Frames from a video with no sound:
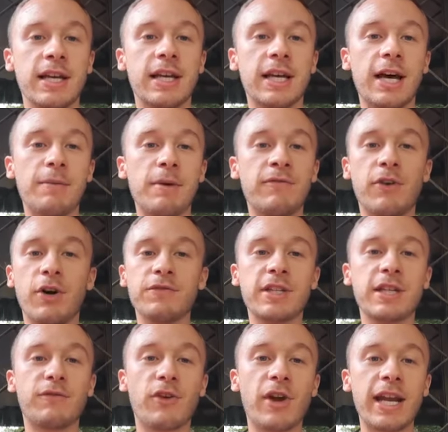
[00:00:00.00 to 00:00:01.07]
I'm involved in
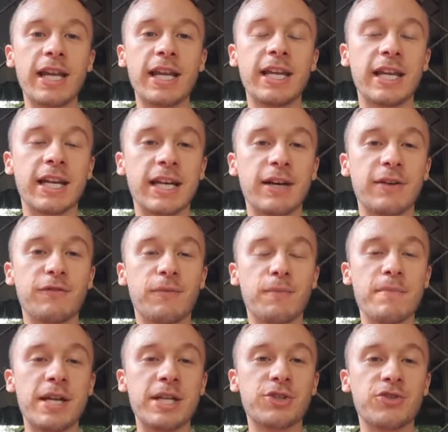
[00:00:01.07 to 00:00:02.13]
a variety of
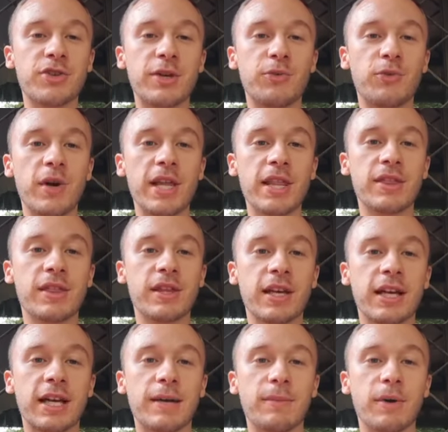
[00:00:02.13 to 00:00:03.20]
ministry with
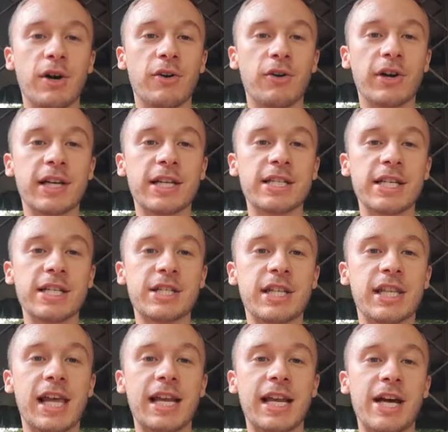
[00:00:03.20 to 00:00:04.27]
our
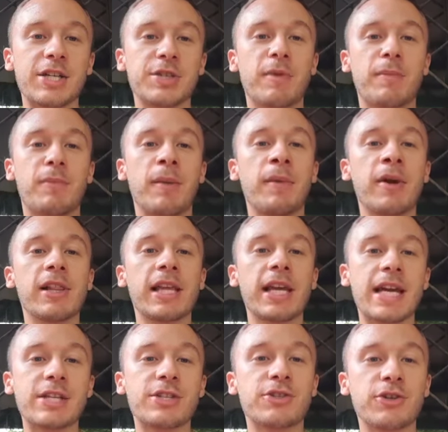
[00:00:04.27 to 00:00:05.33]
organization, Lighthouse, but primarily
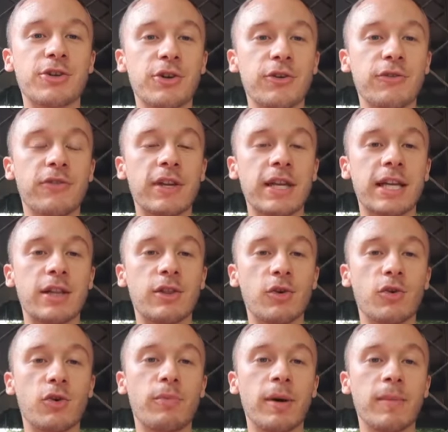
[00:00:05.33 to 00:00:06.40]
I serve in a
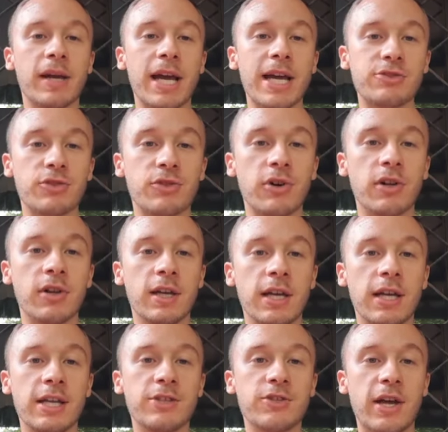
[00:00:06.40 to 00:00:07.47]
local public high school.
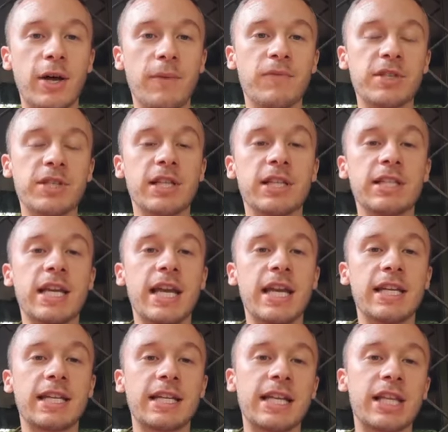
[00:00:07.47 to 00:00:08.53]
So I help
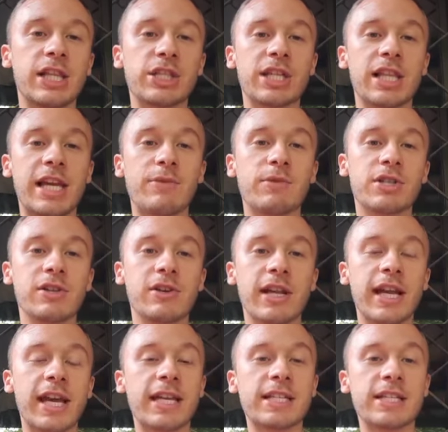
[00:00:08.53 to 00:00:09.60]
facilitate English language
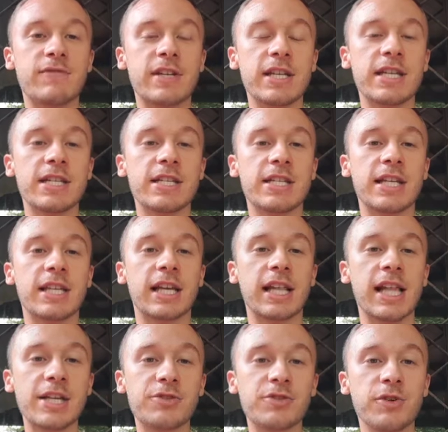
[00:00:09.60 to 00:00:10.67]
learning activities in the
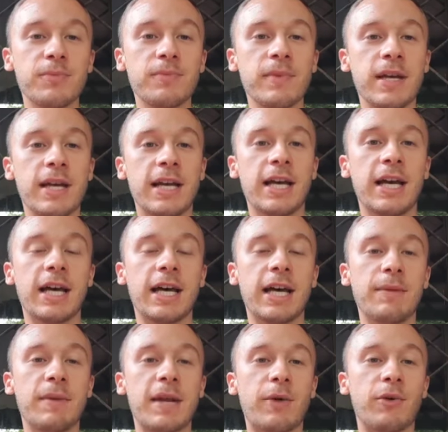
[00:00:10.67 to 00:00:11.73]
classroom,
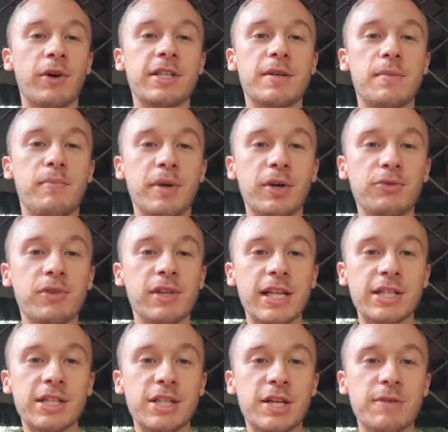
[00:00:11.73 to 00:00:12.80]
and I work to build
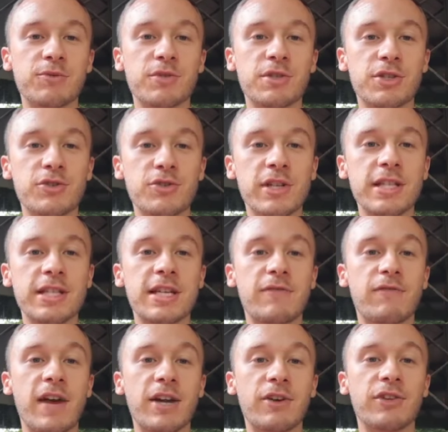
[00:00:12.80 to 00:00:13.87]
relationships with students and
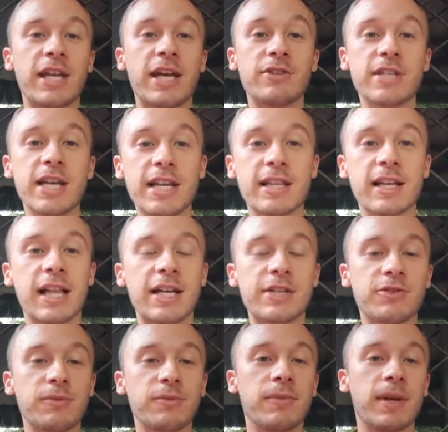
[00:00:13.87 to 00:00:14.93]
faculty outside of the
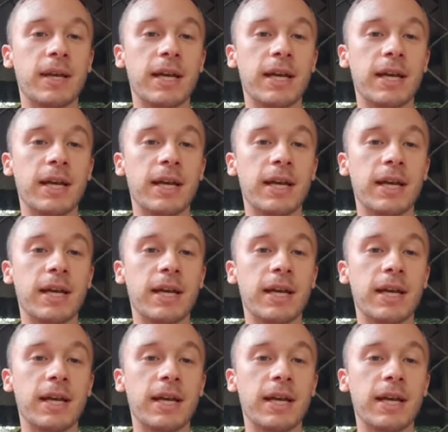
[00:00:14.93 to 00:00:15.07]
classroom,